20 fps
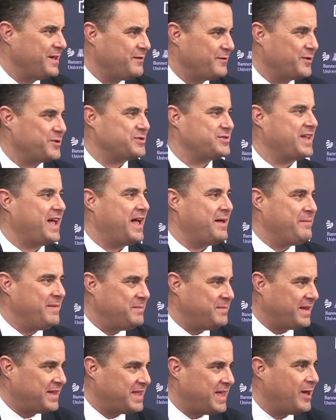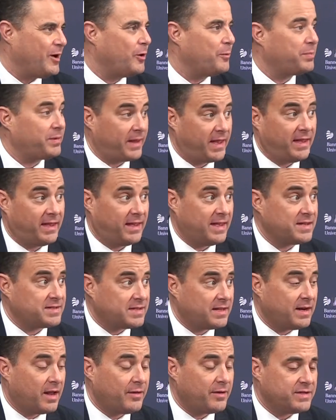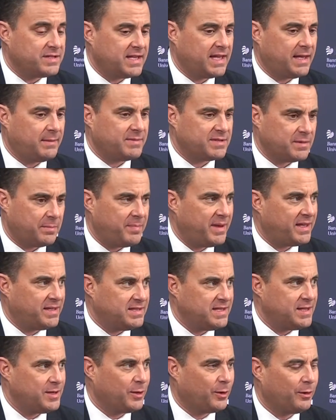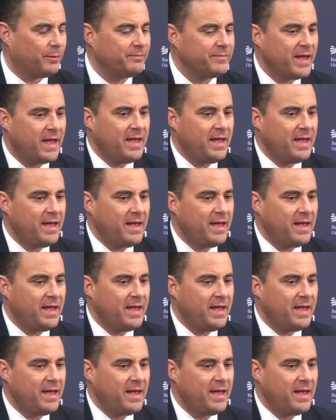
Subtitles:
First time in McHale playing against another team is a big deal.